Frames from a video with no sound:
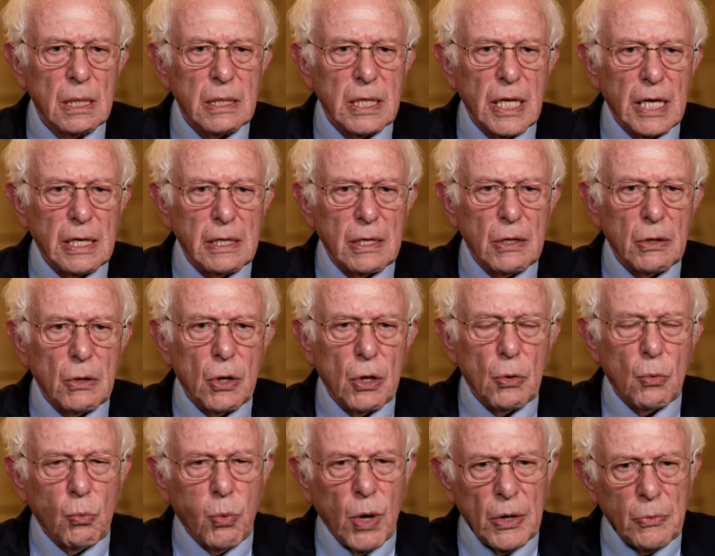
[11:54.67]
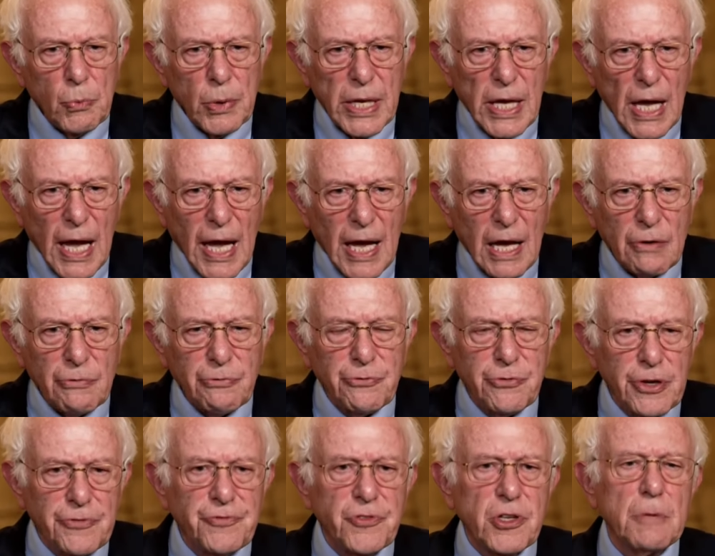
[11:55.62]
that when we have
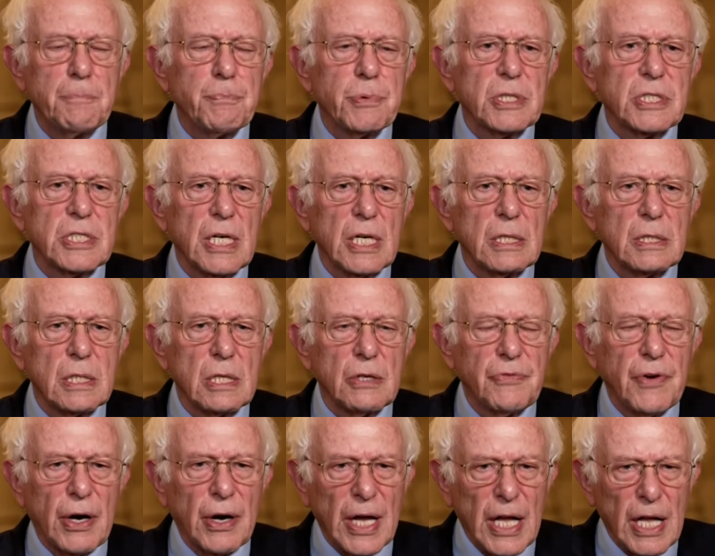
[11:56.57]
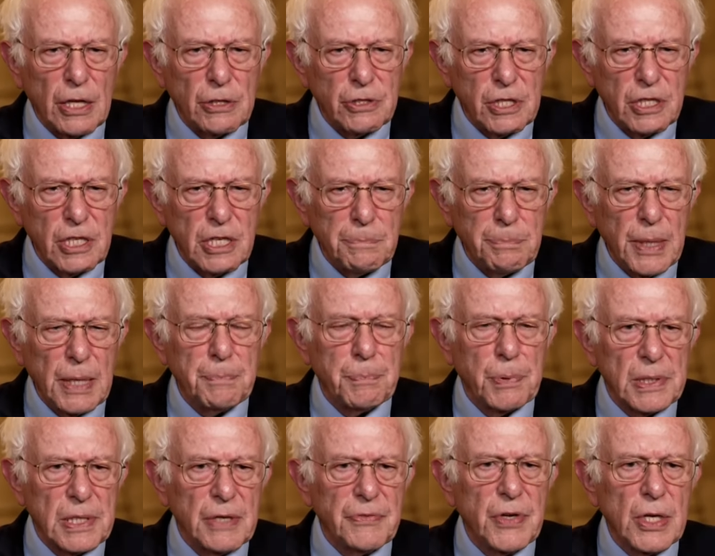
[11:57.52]
50% of our elderly
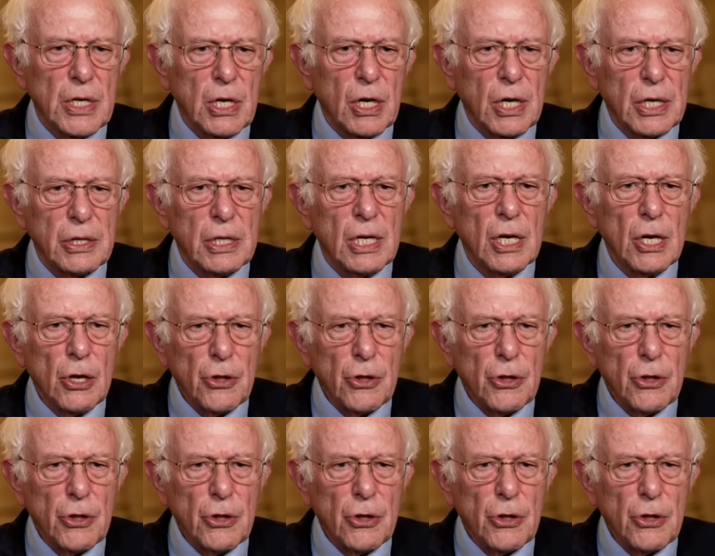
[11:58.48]
people living on